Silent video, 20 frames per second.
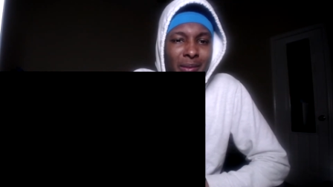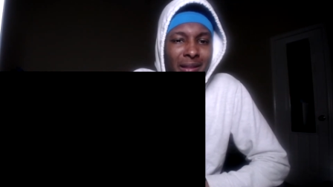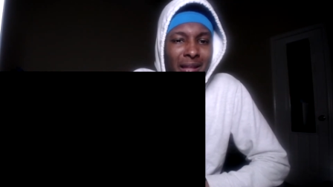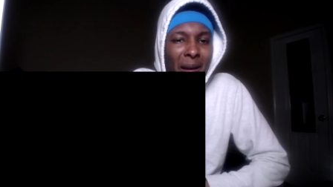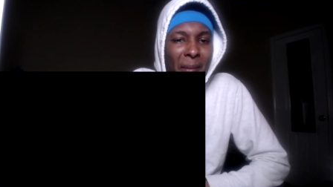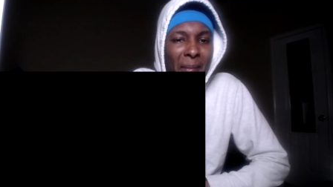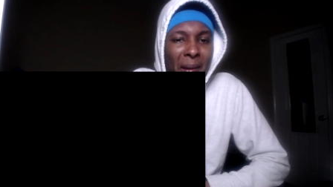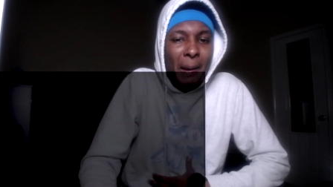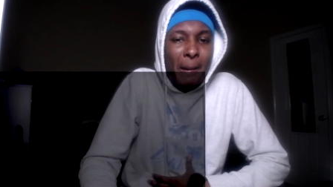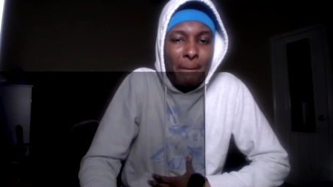
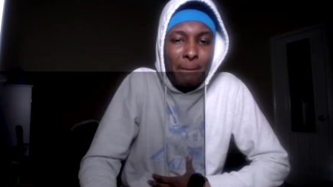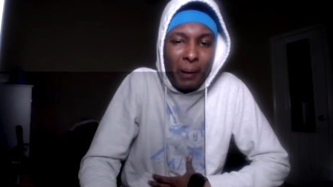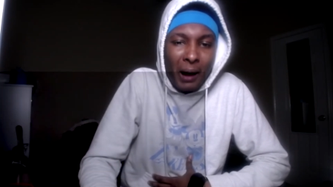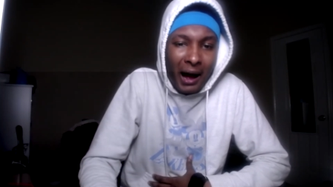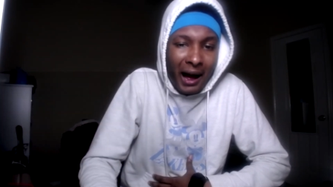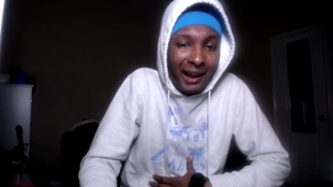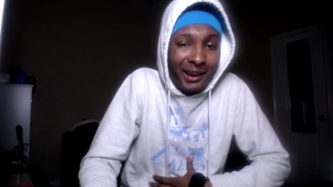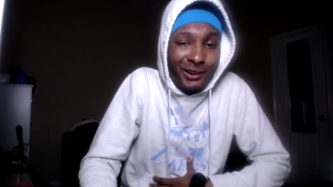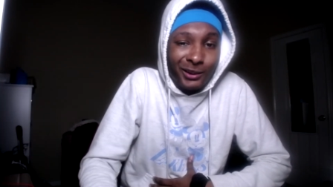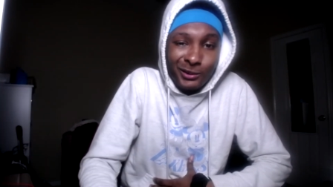That man
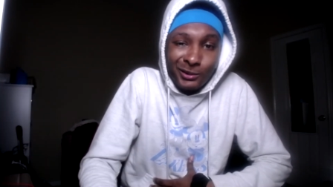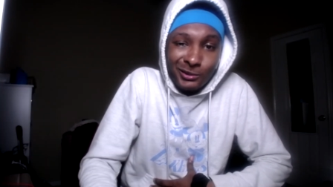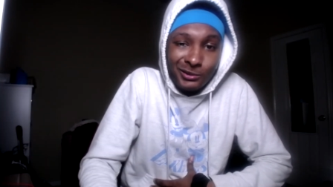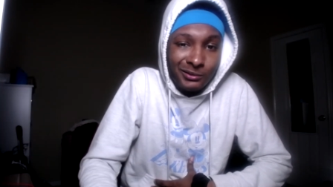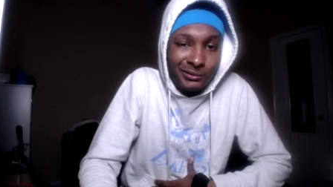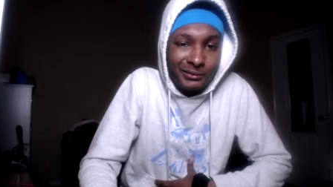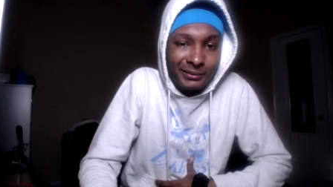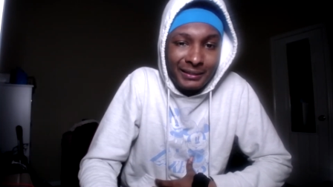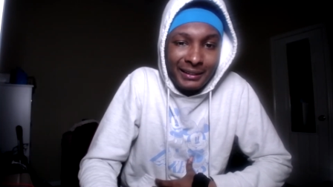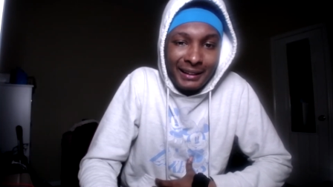Paolo
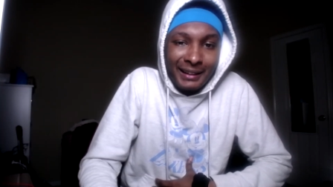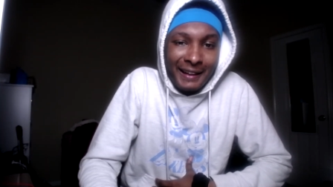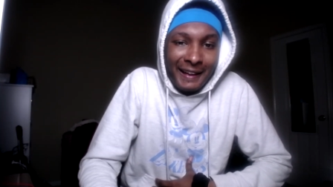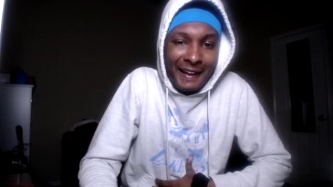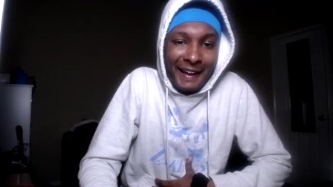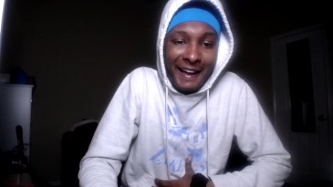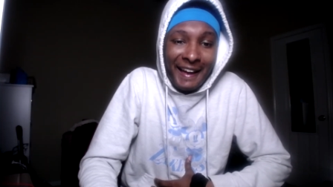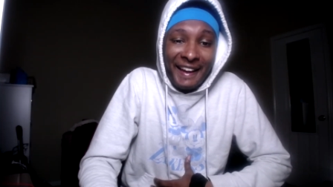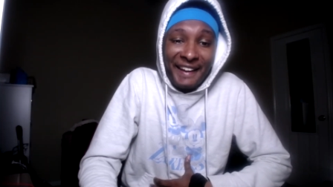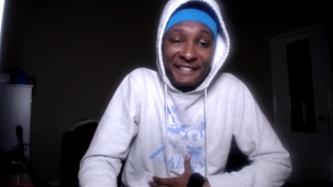
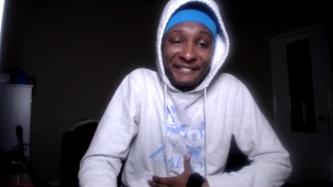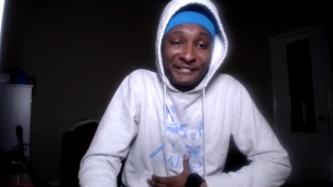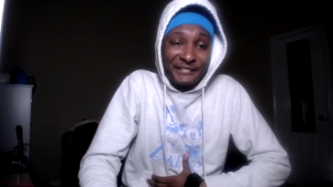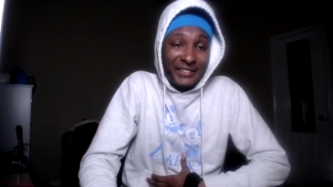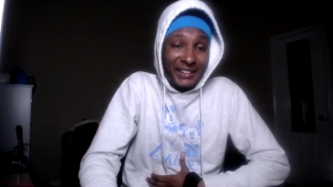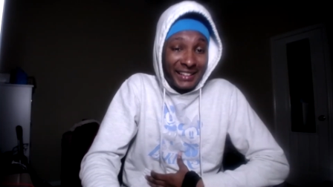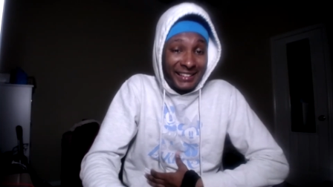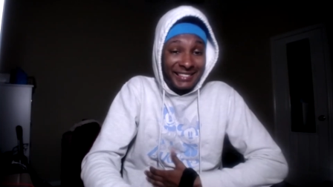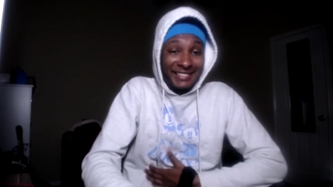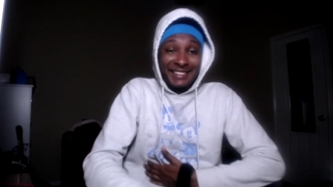had
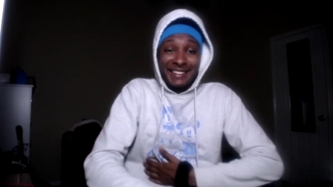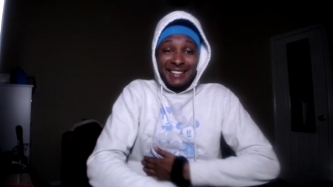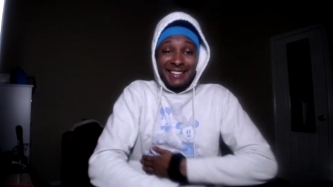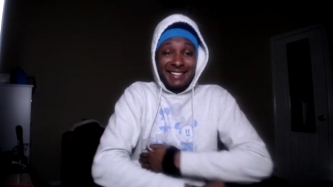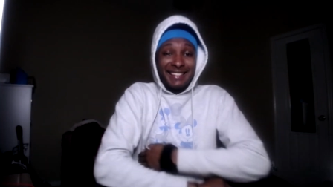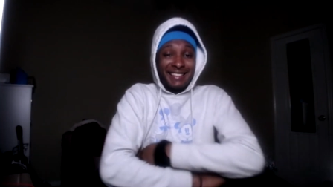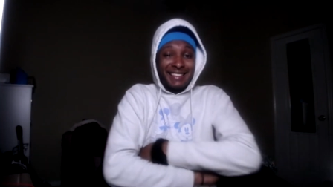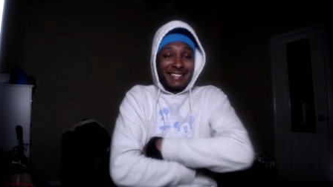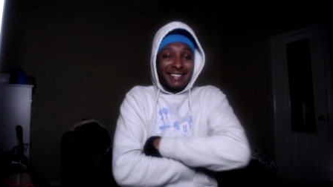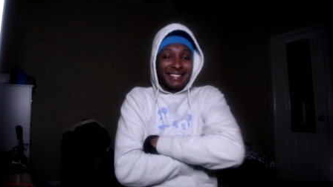50.
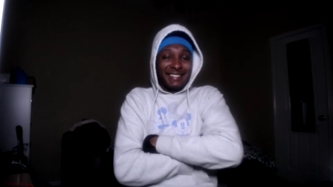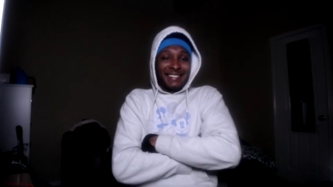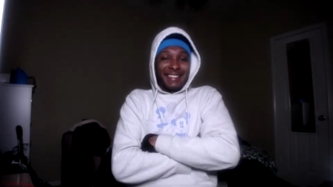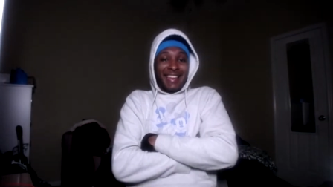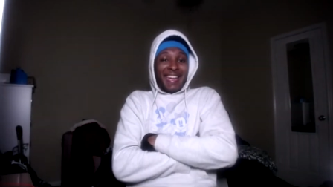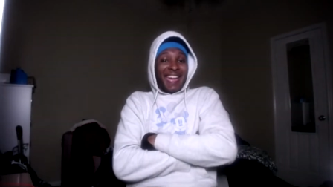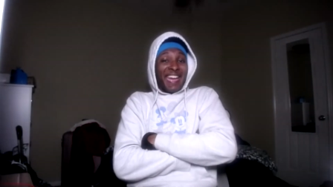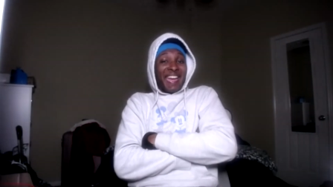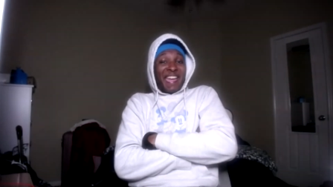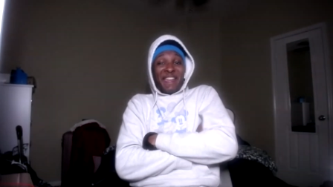
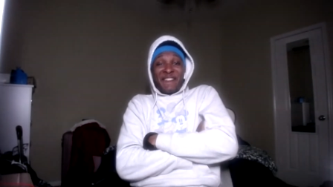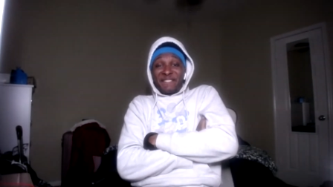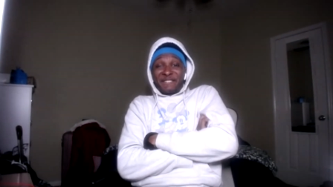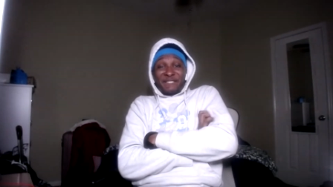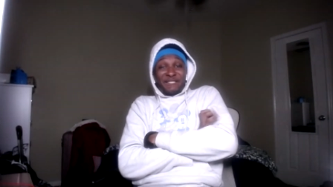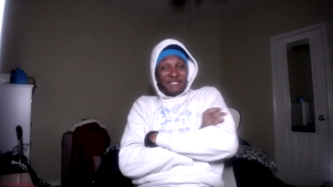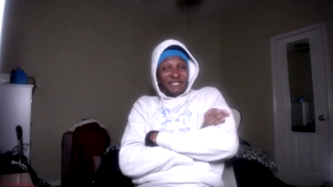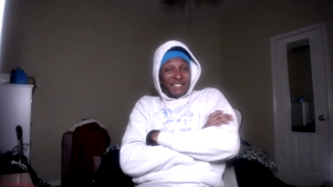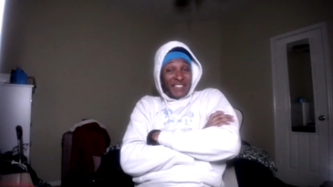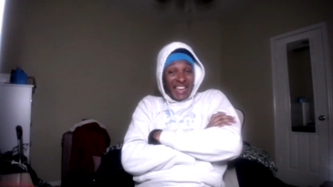Had
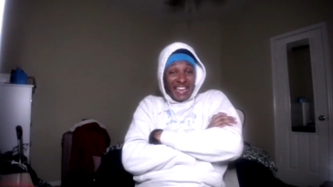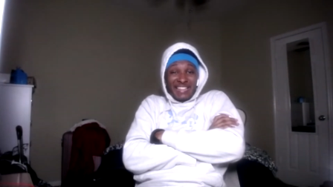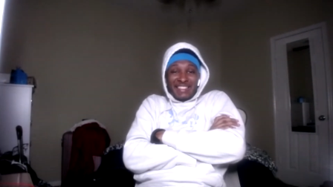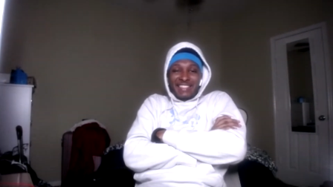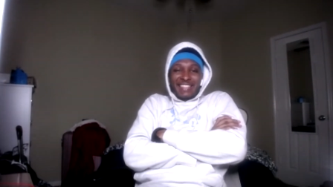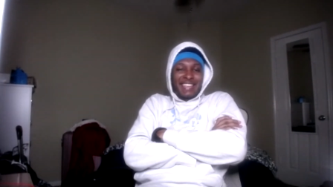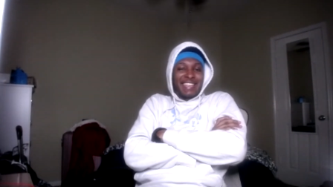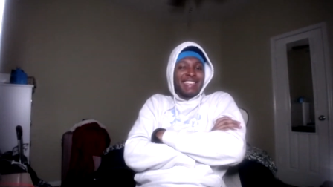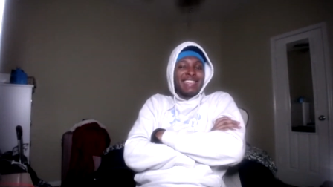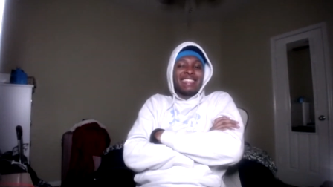
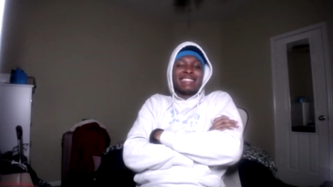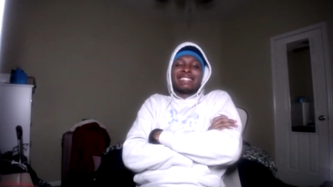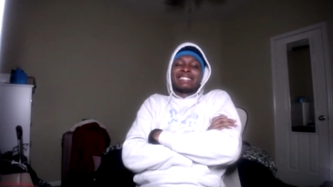50. He is